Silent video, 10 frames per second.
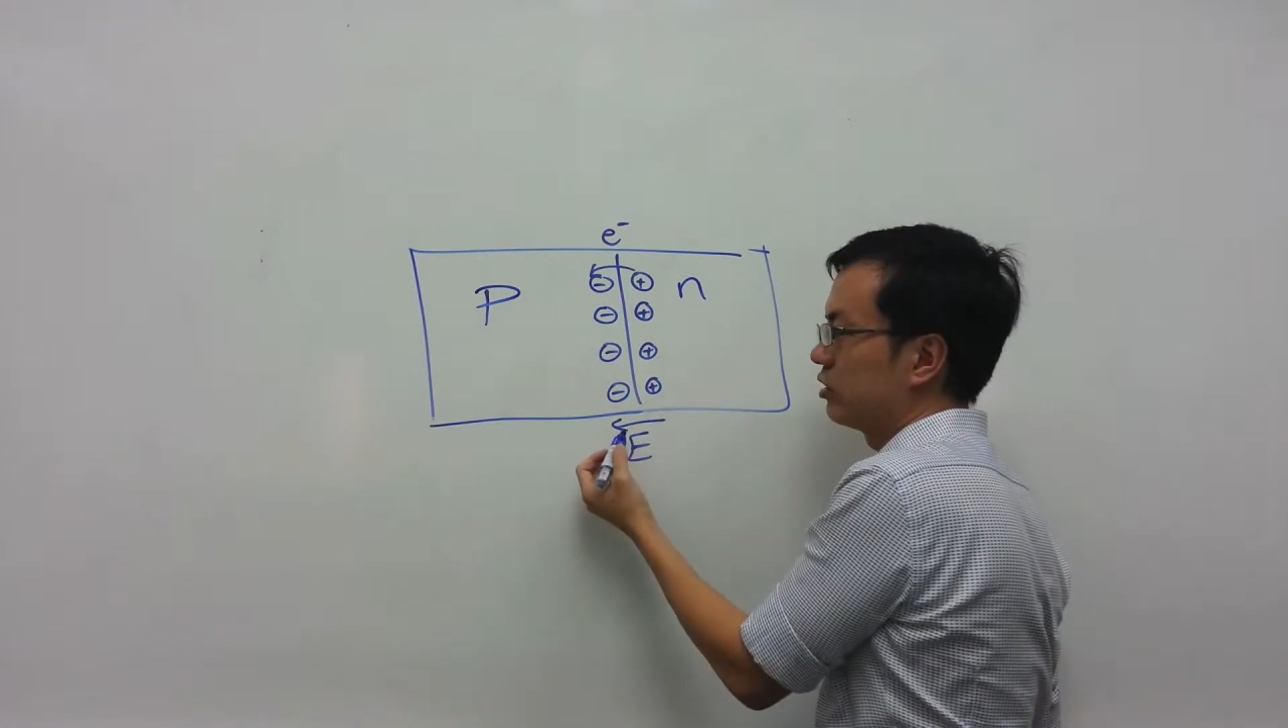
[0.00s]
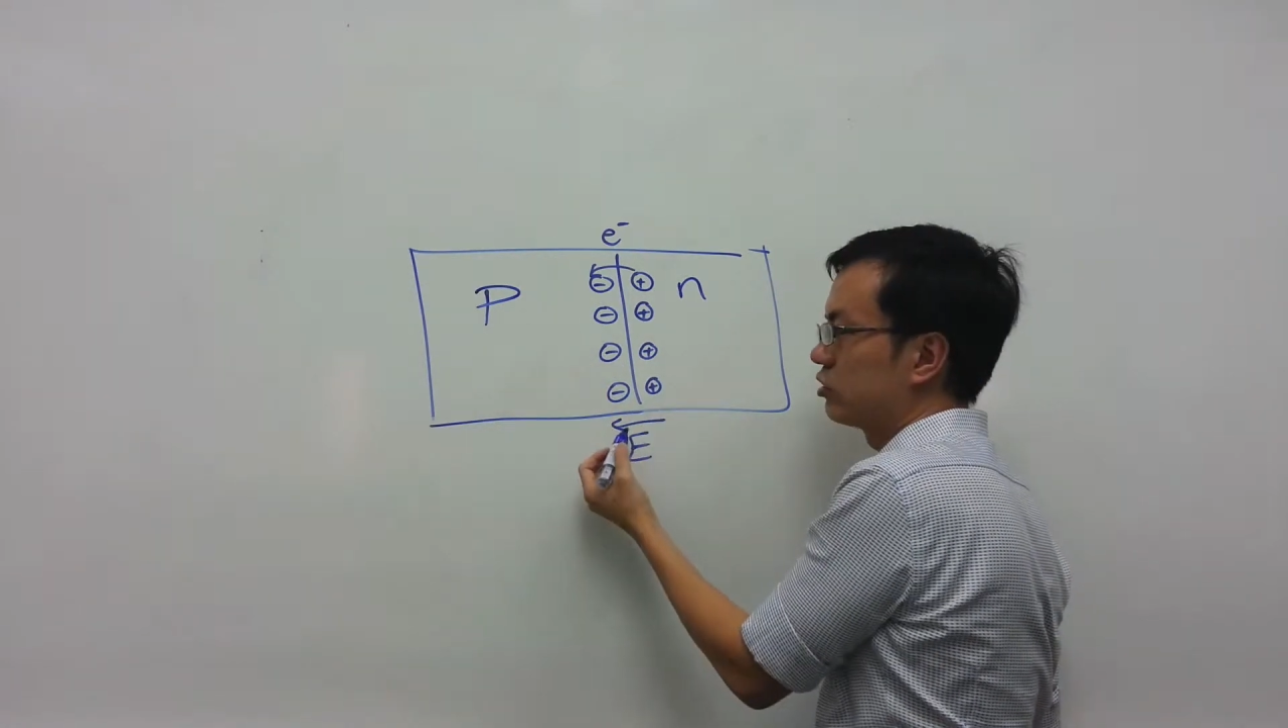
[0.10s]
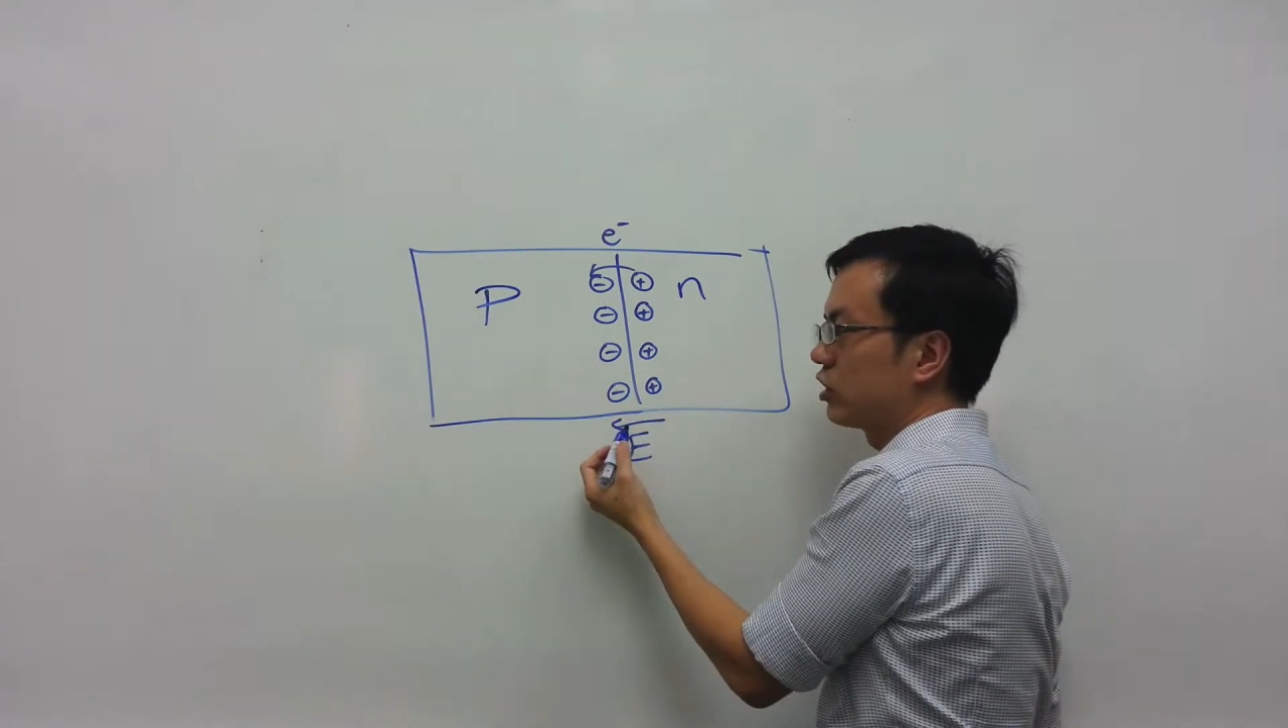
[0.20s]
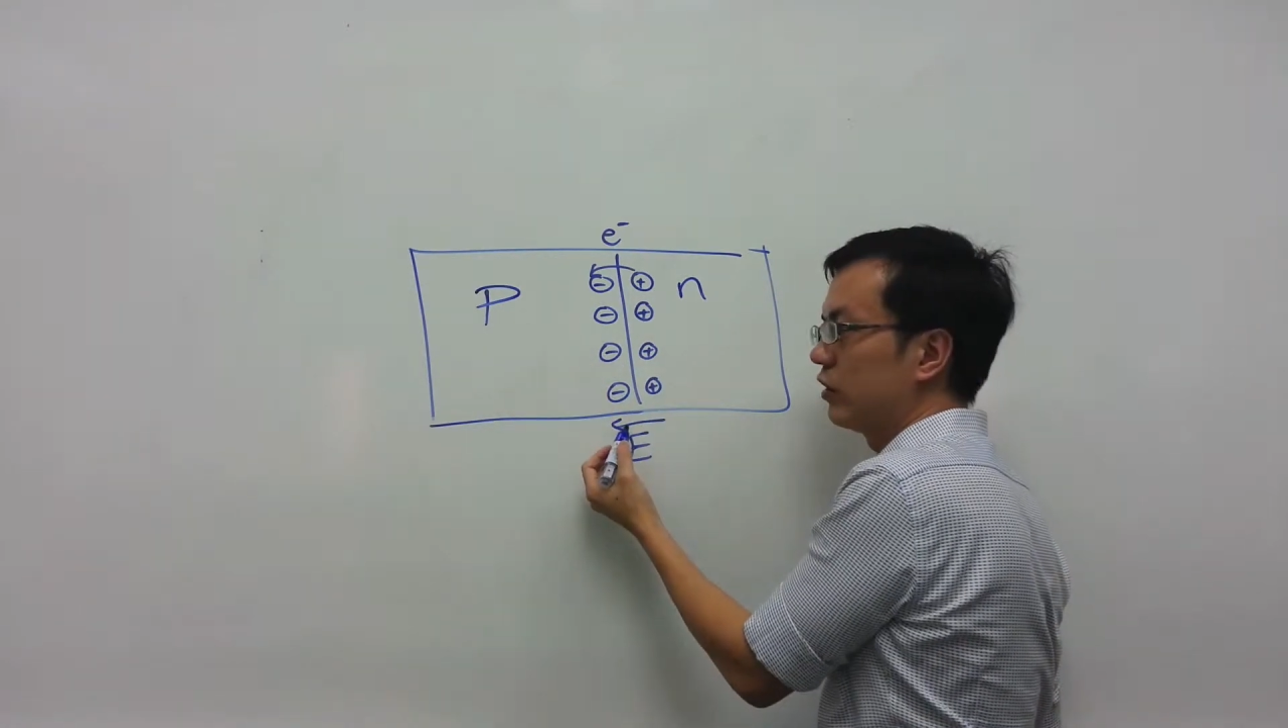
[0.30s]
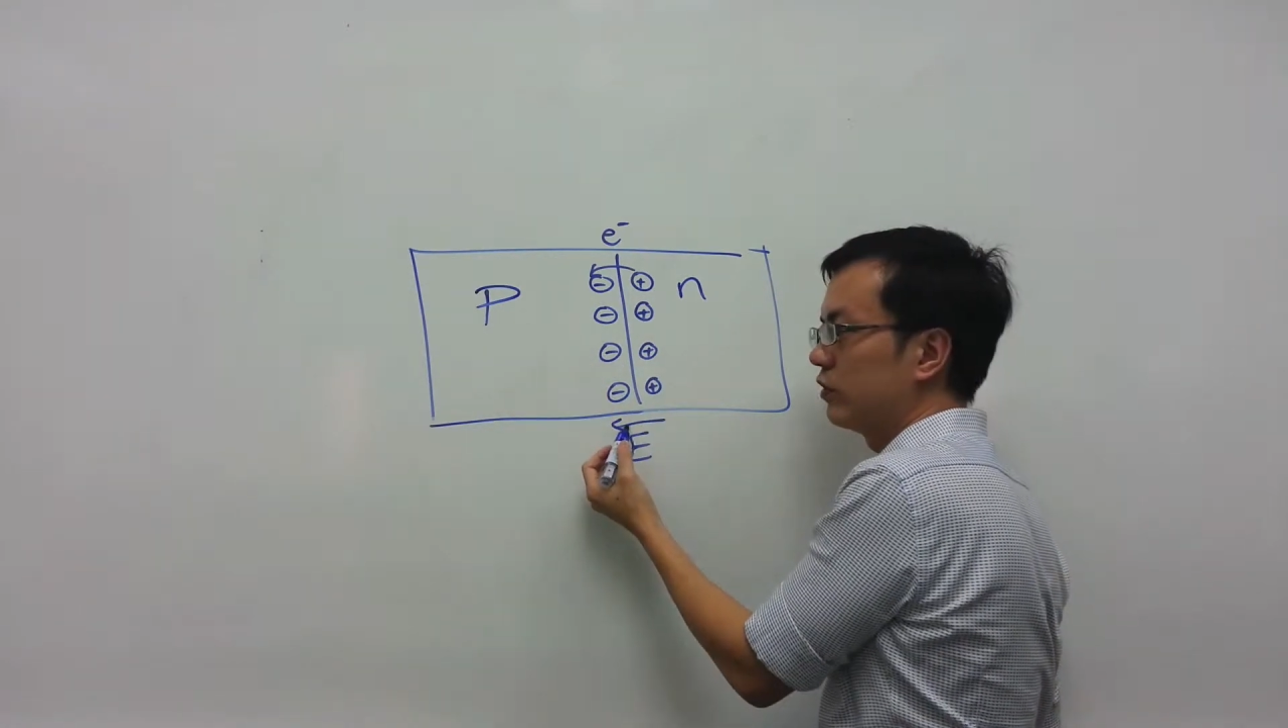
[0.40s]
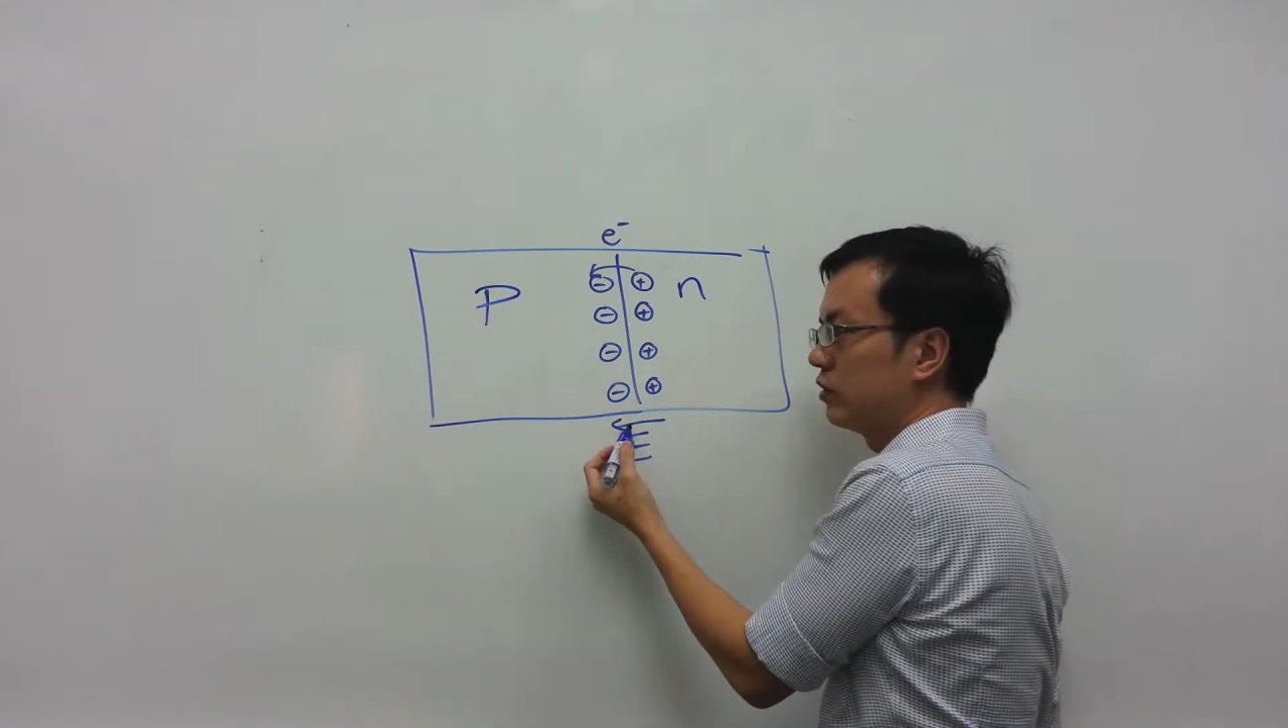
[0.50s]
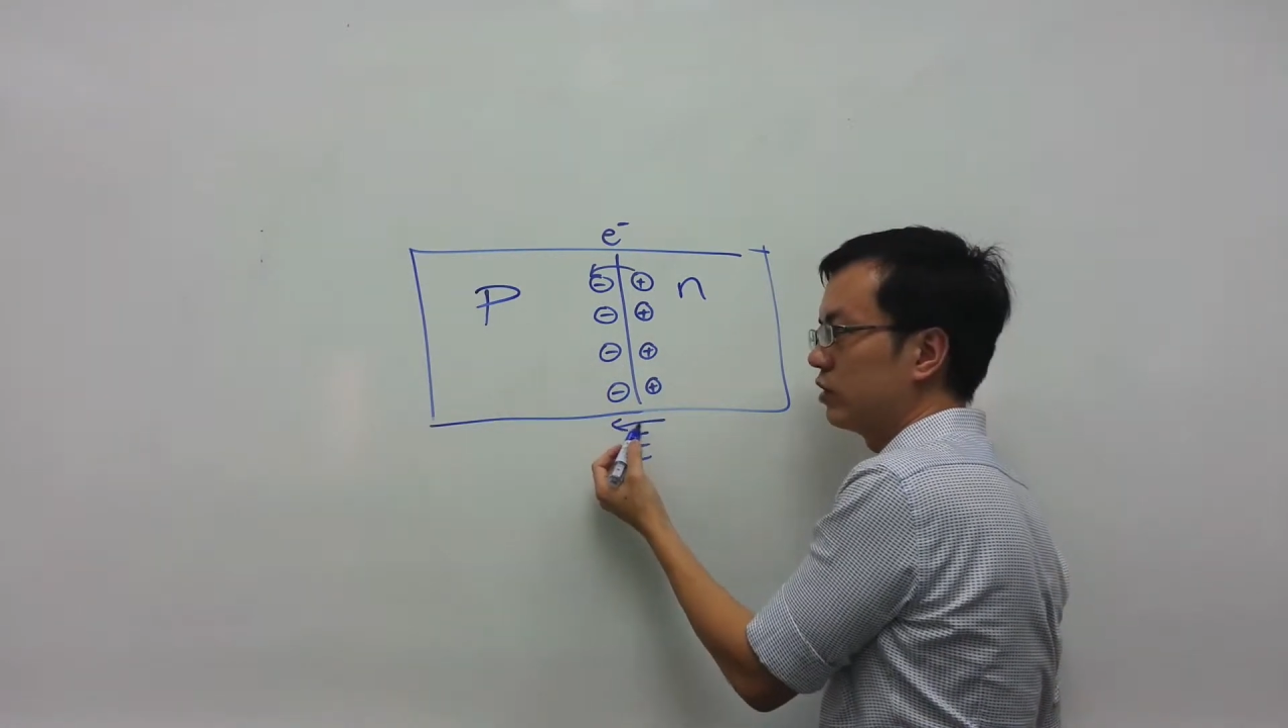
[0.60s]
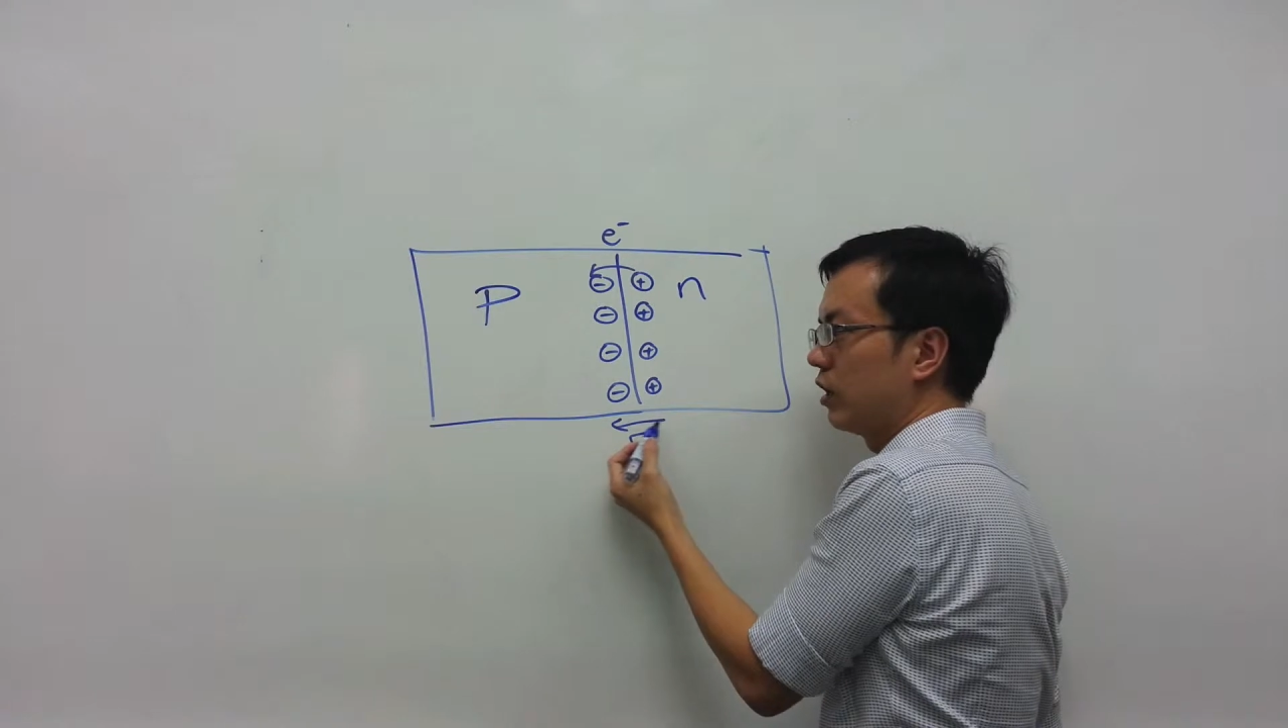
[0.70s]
to travel